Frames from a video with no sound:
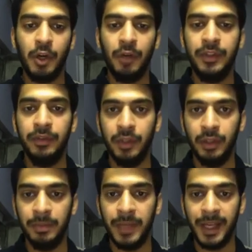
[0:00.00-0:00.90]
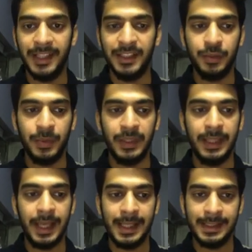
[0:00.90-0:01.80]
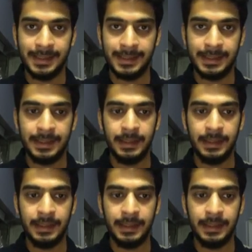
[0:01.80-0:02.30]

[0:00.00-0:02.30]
of the verb ends with s,